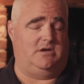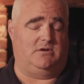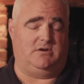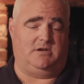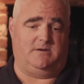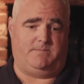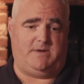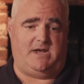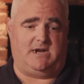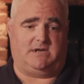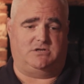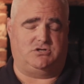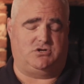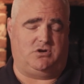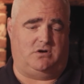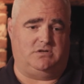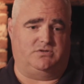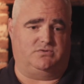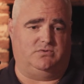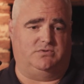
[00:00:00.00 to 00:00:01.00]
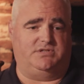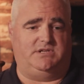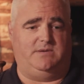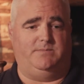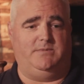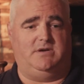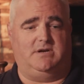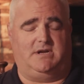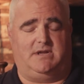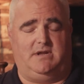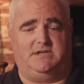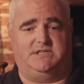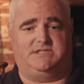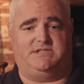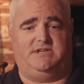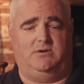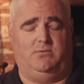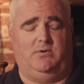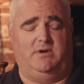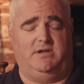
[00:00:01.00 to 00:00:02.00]
I'll get back to charter schools in a minute, kind of
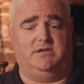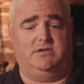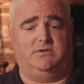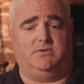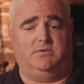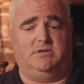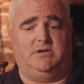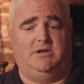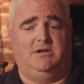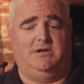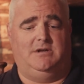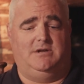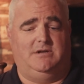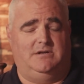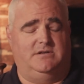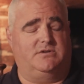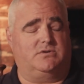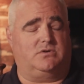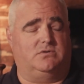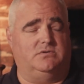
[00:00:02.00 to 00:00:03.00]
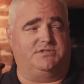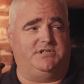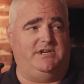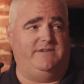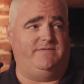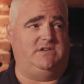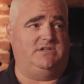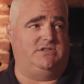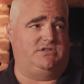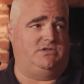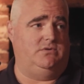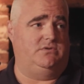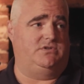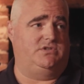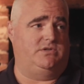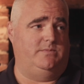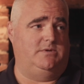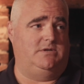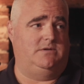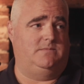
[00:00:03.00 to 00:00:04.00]
segue into it. School safety is
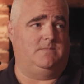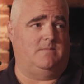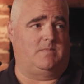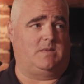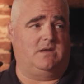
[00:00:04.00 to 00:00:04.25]
huge to me.